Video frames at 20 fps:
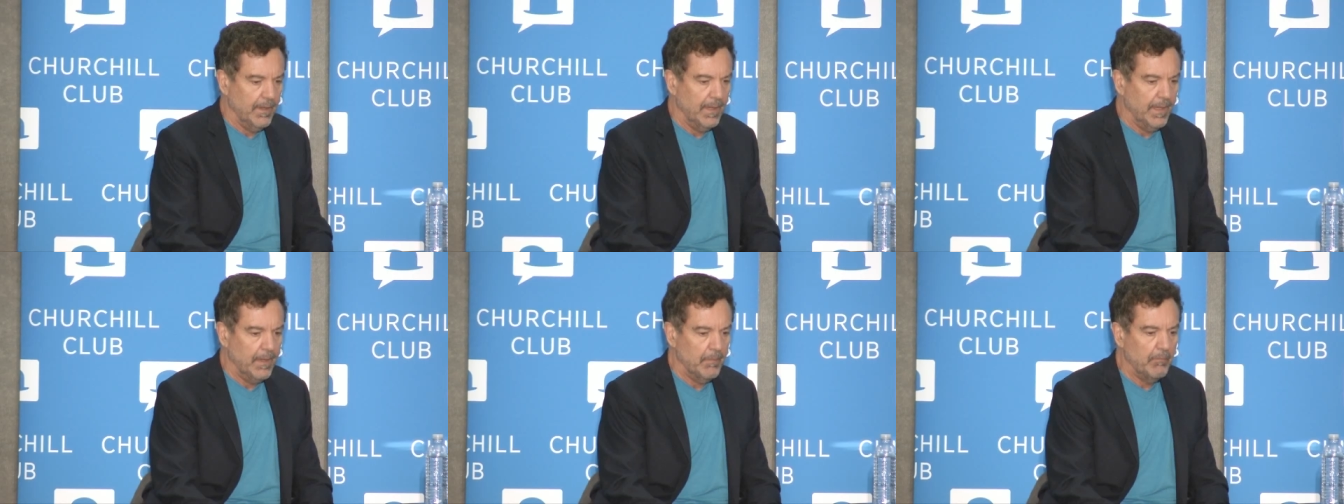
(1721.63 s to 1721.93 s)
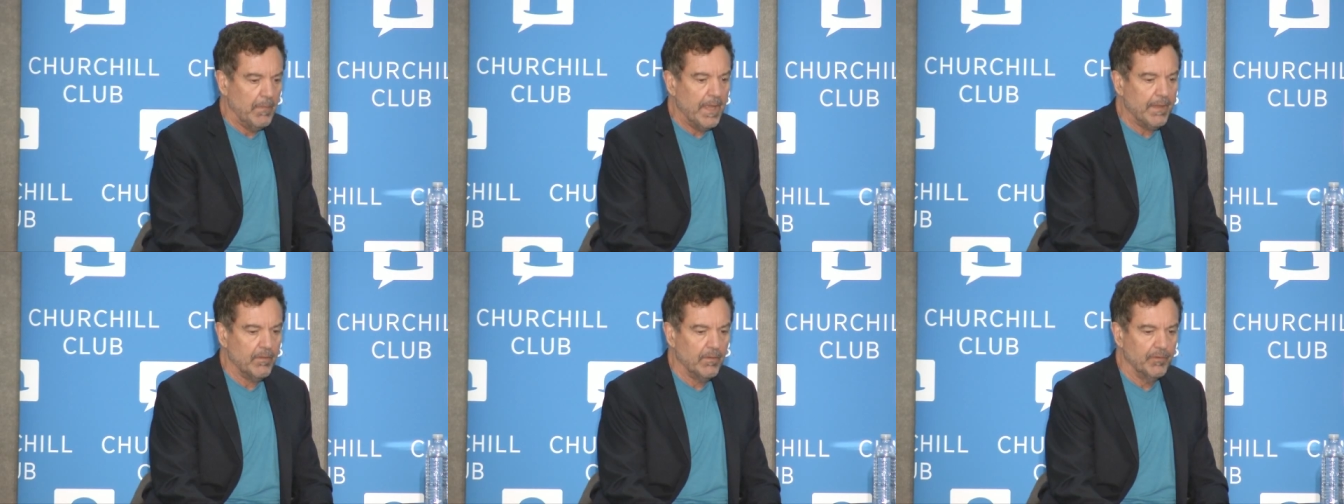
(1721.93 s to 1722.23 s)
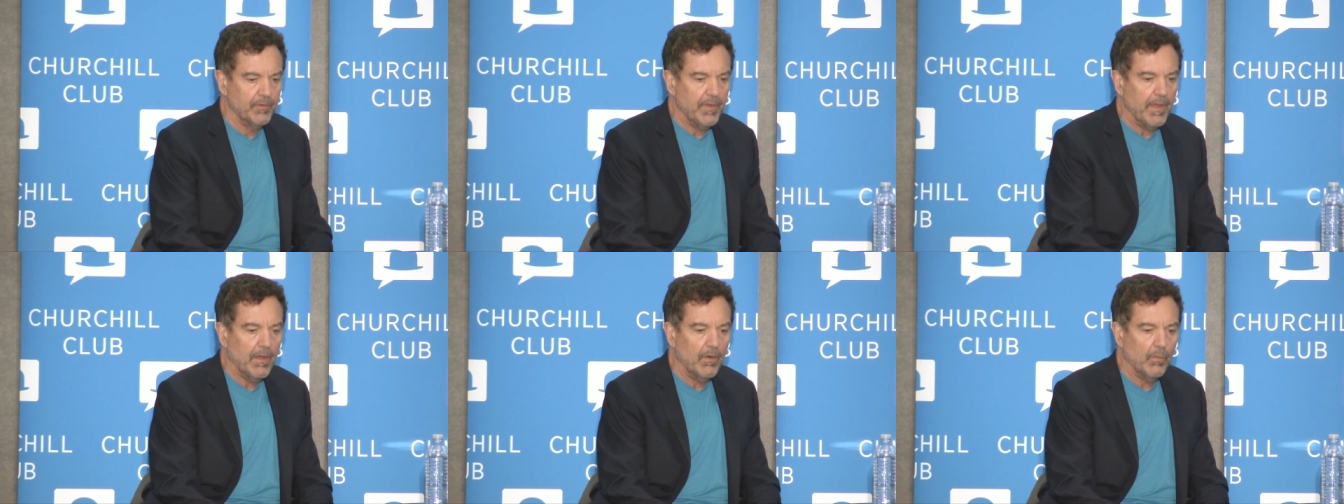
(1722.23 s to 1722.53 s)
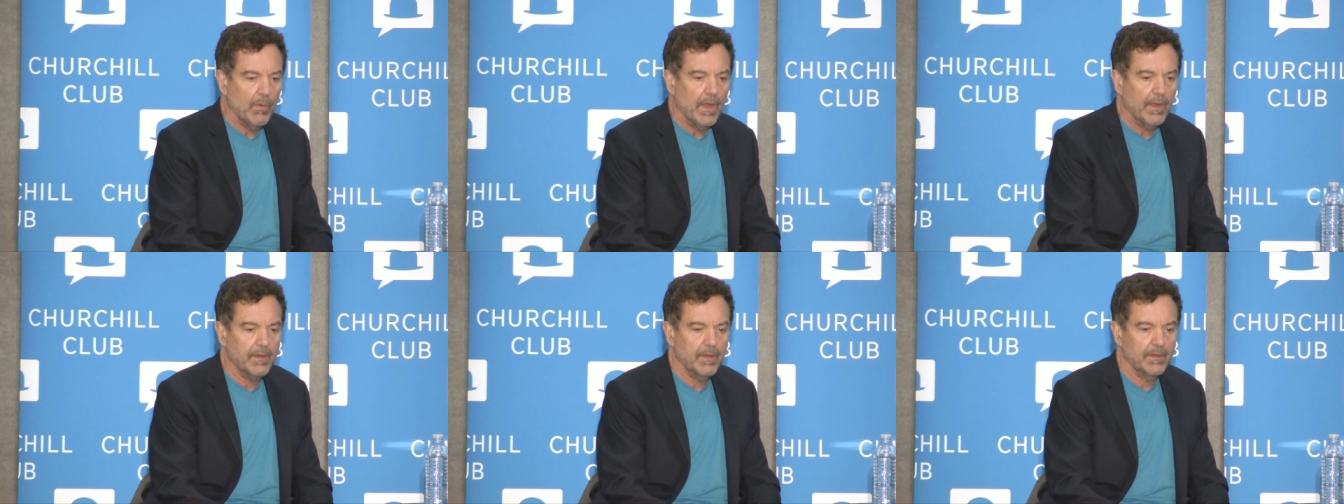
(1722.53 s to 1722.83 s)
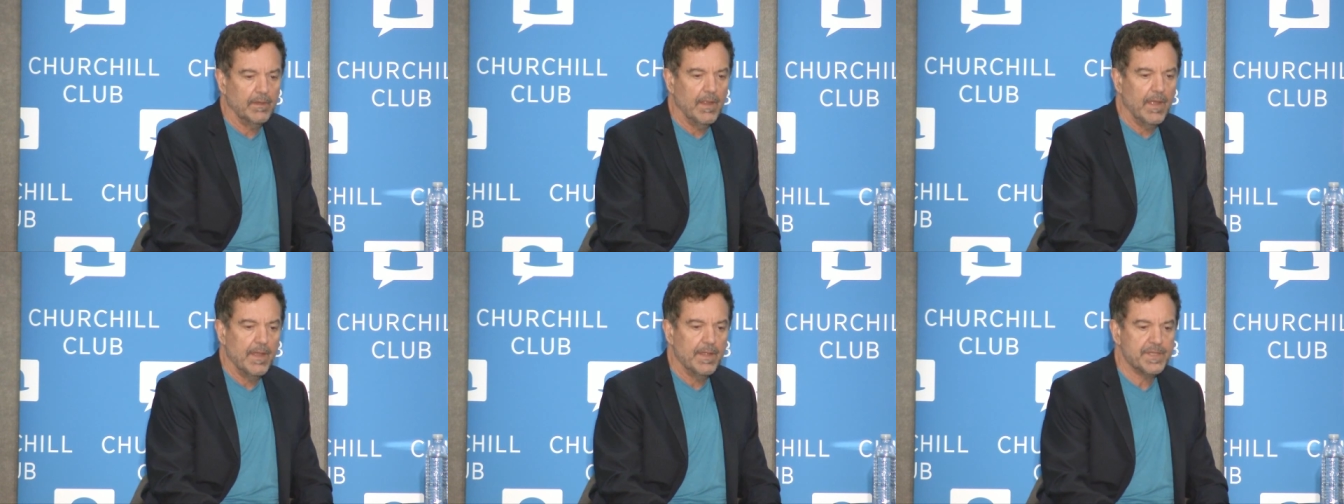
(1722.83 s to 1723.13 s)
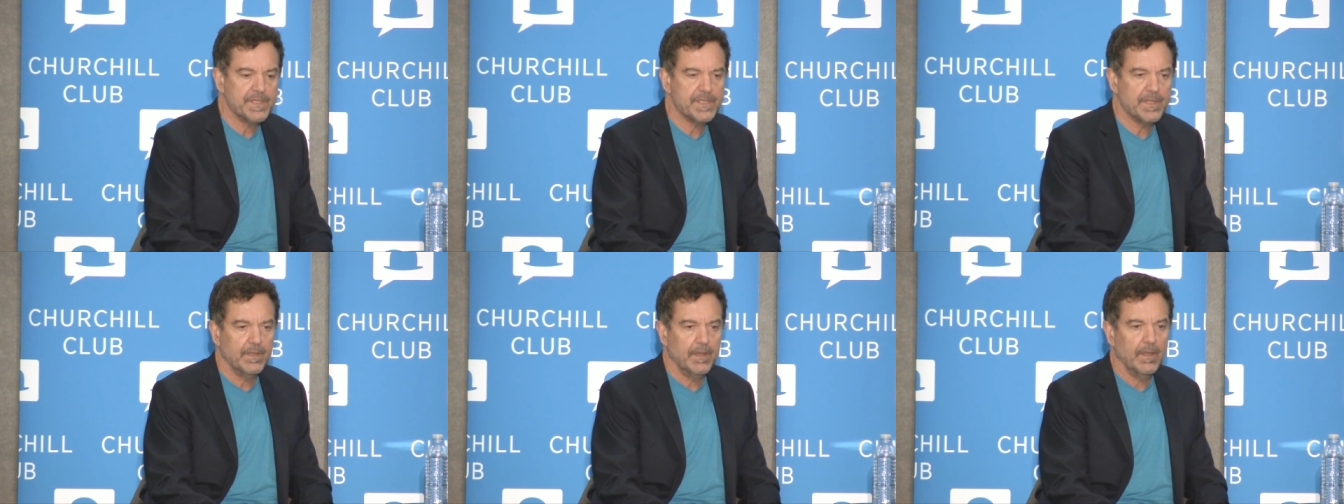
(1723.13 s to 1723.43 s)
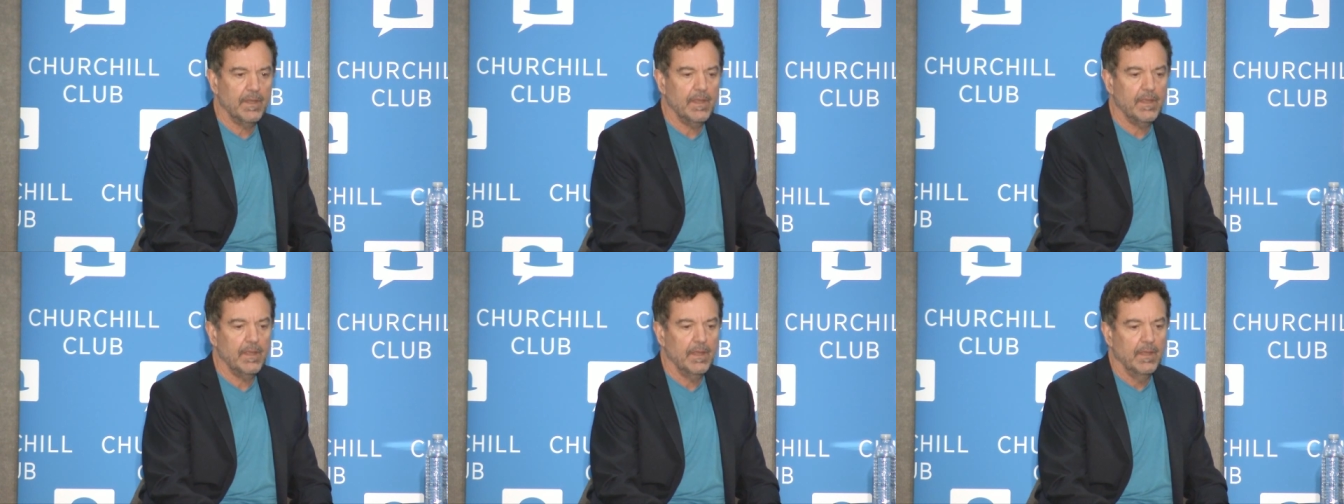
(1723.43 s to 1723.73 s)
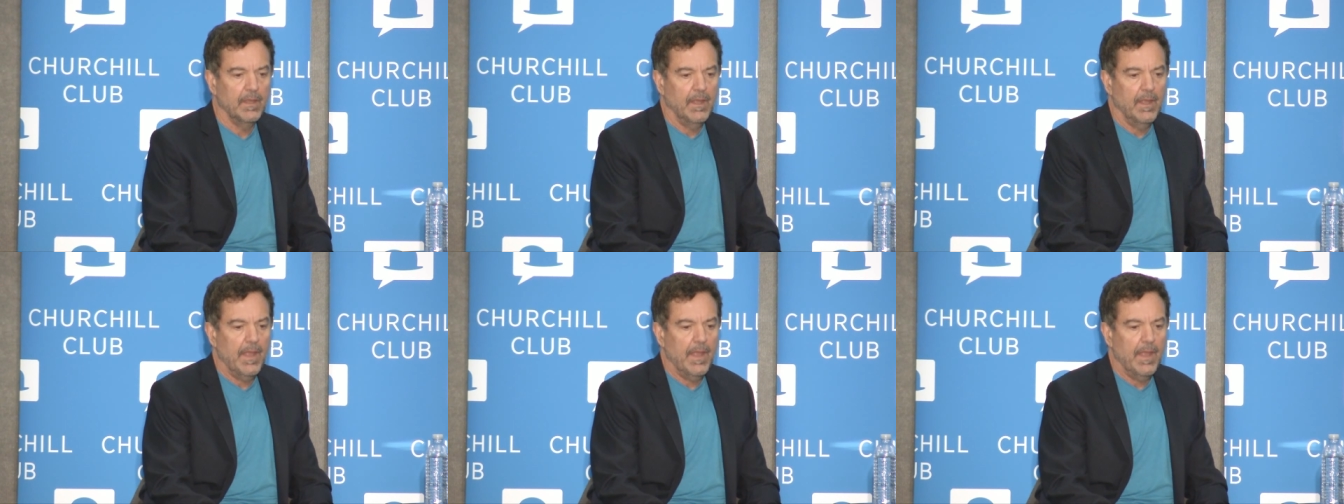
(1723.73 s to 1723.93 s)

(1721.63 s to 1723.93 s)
uh, Michael Dell recognized that he